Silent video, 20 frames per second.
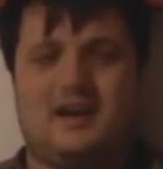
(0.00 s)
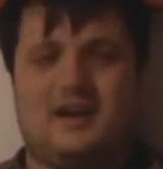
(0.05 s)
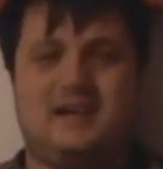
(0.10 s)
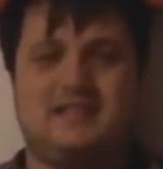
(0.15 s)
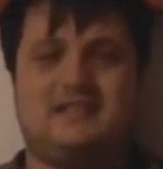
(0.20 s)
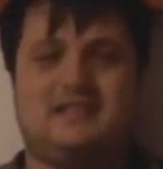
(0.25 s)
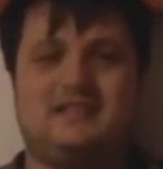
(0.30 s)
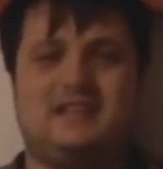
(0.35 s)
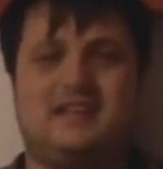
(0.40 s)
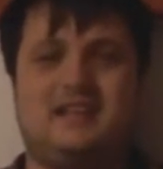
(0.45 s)

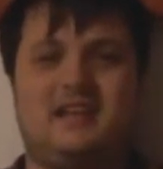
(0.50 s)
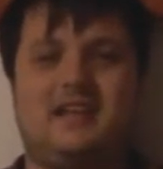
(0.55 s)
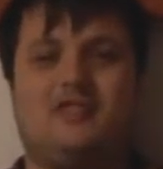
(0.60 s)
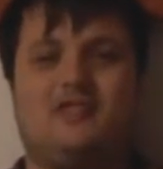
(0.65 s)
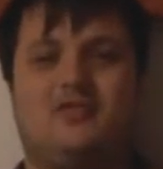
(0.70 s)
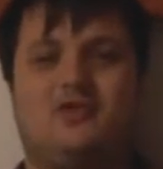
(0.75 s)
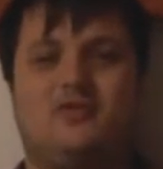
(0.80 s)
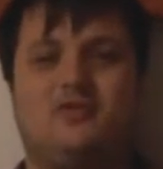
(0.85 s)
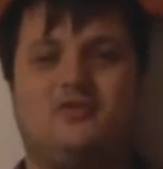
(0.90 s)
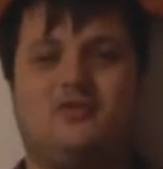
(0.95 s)
I
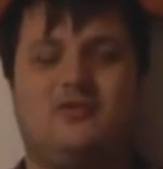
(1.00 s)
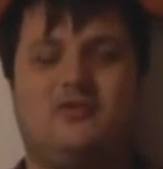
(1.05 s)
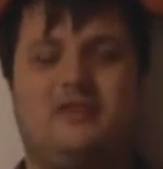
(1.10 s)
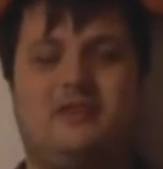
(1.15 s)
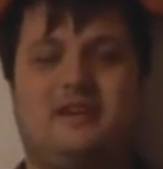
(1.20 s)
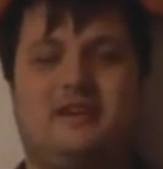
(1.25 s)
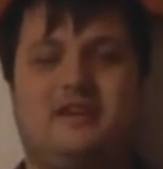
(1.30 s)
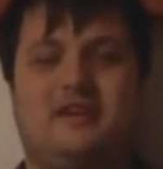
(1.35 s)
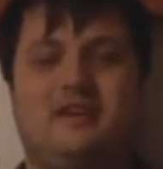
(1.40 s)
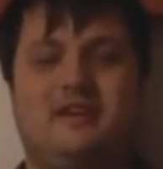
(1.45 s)
still don't know
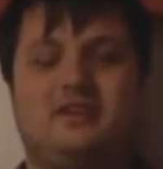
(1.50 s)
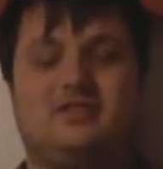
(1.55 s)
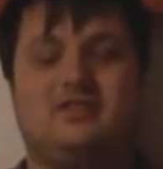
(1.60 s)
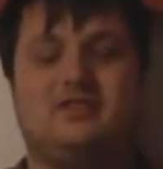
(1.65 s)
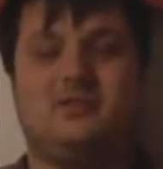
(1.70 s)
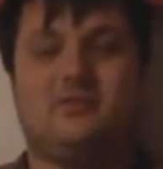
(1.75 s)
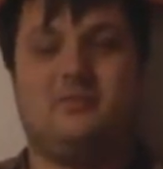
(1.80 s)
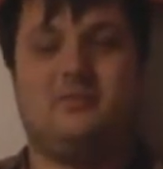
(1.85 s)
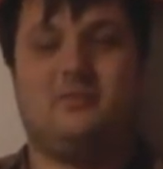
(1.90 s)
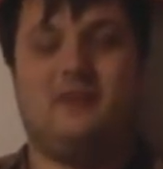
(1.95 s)
the
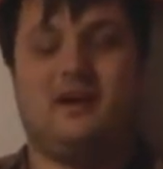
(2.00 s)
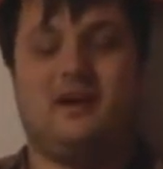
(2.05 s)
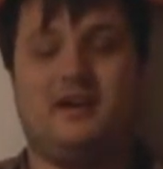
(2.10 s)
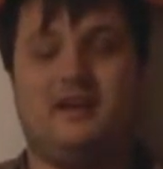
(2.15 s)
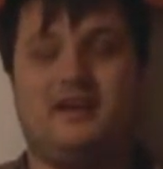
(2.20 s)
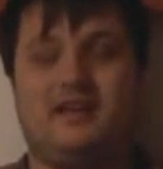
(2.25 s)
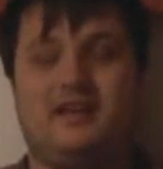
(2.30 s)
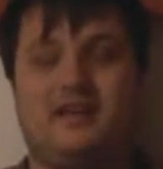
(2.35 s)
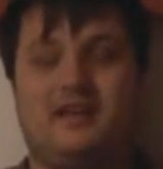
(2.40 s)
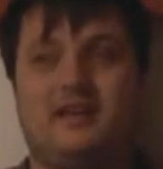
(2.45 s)
reason
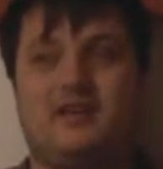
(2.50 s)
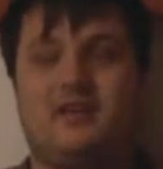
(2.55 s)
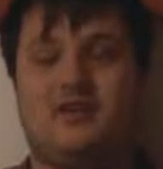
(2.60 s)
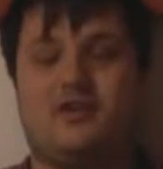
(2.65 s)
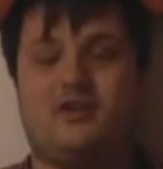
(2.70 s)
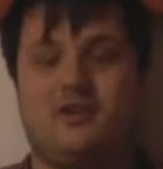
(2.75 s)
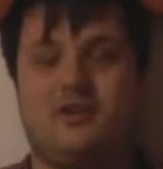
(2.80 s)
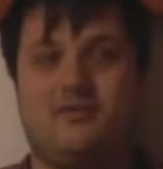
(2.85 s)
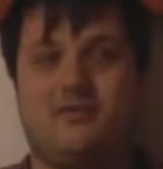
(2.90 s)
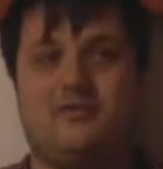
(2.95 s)
why King
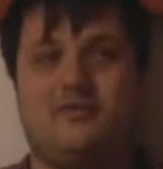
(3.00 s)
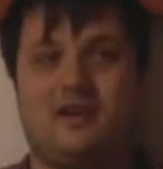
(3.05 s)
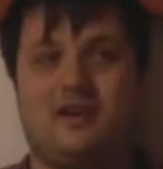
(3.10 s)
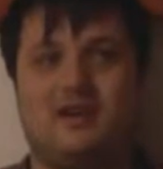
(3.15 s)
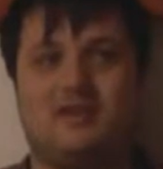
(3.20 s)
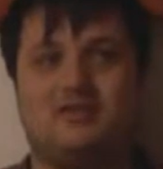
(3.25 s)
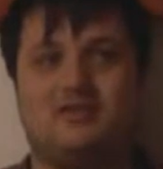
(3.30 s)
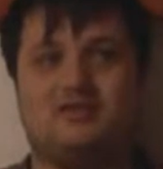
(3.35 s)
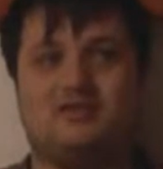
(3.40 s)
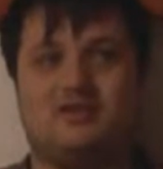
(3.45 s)
Kong
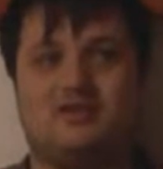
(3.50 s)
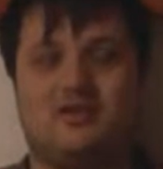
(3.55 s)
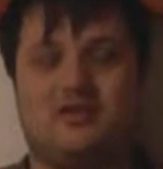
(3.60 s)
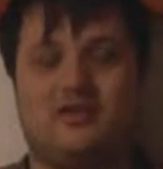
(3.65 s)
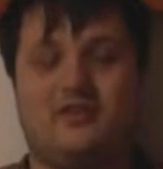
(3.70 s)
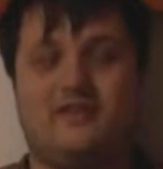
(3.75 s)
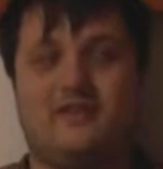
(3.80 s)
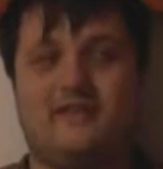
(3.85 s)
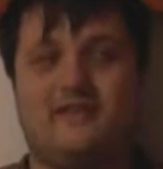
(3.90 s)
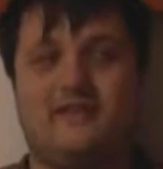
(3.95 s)
wants
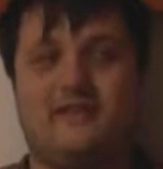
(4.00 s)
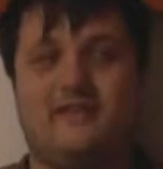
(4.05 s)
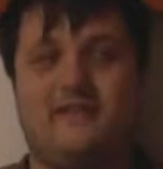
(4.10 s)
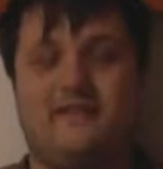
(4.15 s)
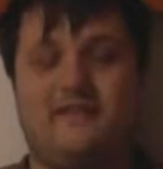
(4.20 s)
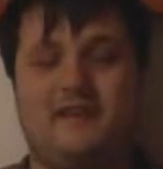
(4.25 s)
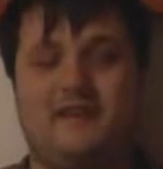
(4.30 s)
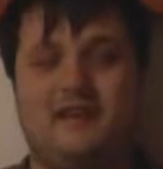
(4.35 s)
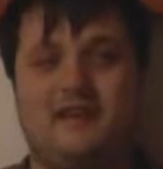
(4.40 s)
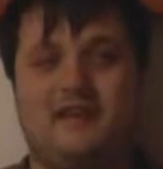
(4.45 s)
her other than the
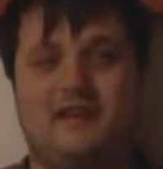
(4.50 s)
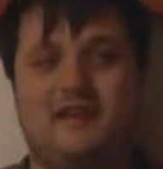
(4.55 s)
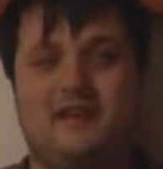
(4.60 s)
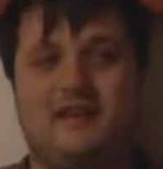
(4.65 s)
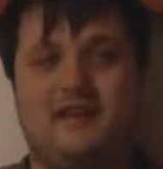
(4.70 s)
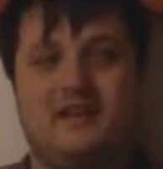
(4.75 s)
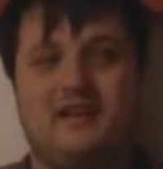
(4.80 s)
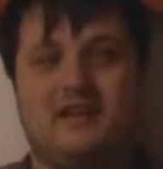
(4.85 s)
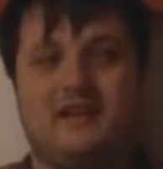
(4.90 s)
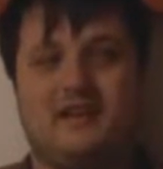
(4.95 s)
fact
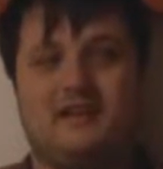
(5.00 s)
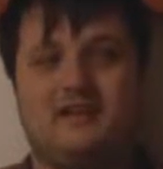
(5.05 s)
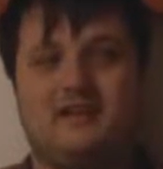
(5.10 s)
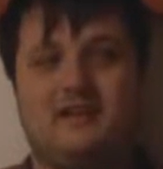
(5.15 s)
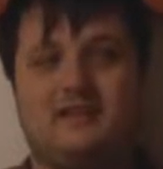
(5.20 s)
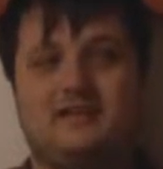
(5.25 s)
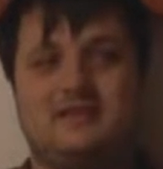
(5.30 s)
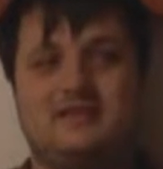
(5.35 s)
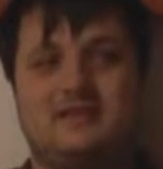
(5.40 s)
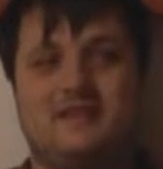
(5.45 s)
that
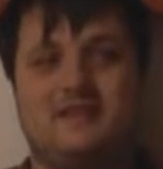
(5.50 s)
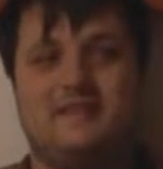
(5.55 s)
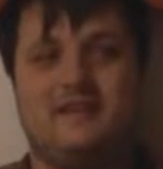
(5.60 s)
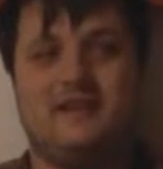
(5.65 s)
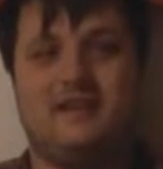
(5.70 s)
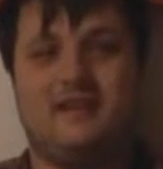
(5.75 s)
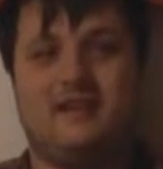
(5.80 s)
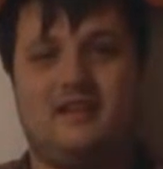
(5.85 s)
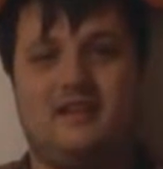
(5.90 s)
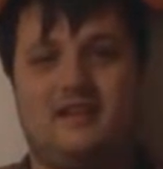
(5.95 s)
he is the
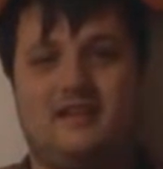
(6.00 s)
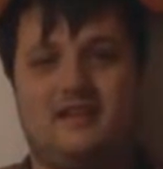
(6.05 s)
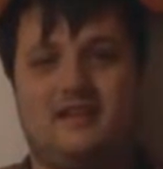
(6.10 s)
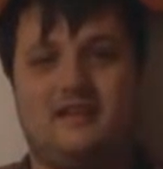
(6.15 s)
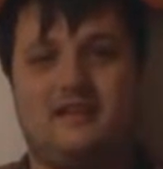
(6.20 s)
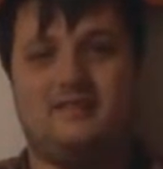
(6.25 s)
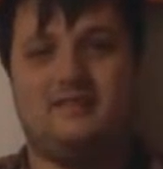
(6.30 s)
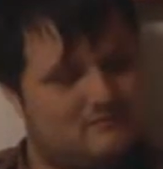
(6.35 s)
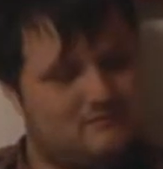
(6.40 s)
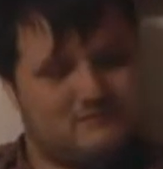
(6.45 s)

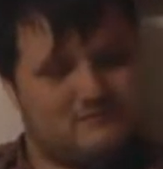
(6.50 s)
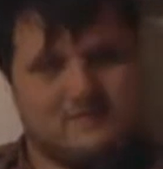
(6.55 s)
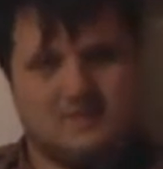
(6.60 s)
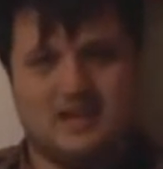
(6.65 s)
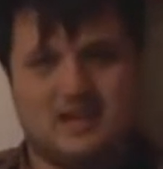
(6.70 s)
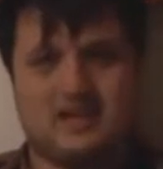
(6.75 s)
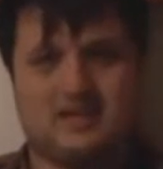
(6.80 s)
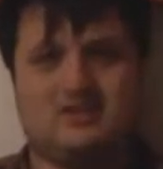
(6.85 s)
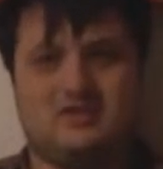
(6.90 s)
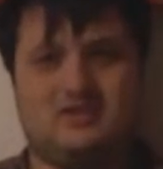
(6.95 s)
villain.
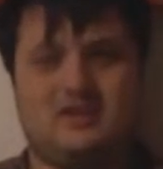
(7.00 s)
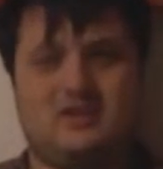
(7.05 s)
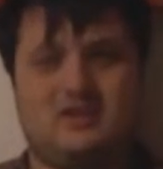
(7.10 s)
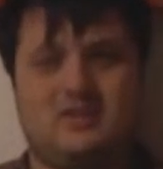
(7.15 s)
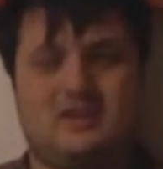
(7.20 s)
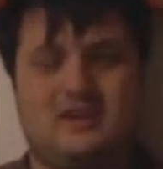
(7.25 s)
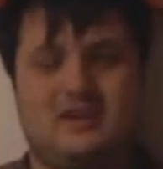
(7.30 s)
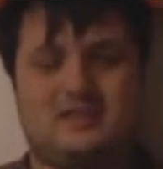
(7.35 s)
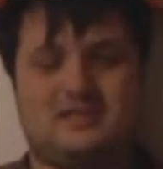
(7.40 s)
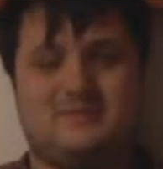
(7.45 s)
Can
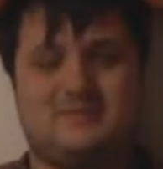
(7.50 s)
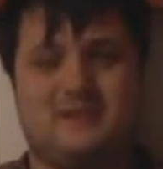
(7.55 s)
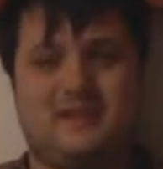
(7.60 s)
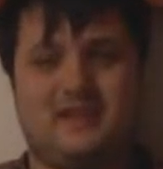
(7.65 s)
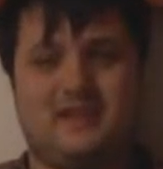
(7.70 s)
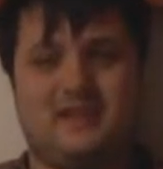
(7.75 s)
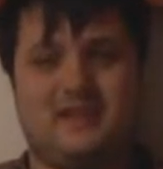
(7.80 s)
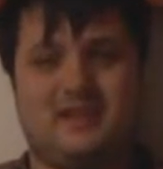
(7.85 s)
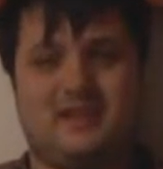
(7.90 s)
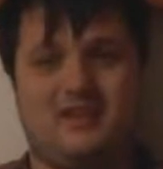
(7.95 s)
someone
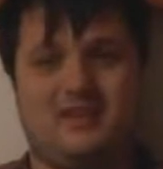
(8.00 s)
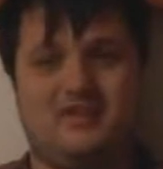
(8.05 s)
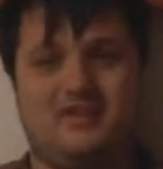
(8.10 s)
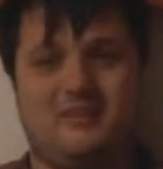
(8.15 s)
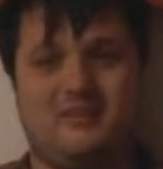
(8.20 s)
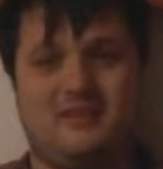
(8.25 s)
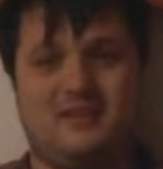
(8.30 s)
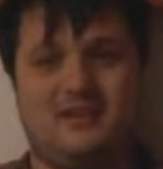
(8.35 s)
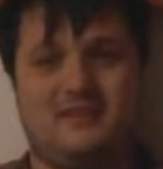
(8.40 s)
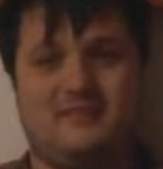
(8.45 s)
explain that
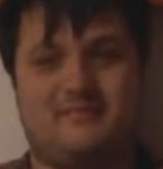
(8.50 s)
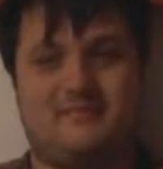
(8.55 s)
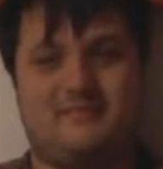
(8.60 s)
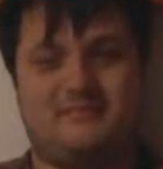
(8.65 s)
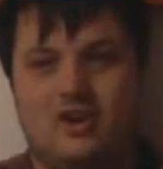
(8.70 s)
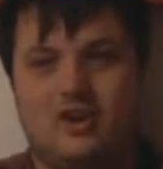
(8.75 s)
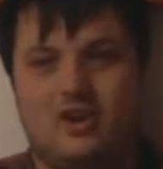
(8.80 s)
to me?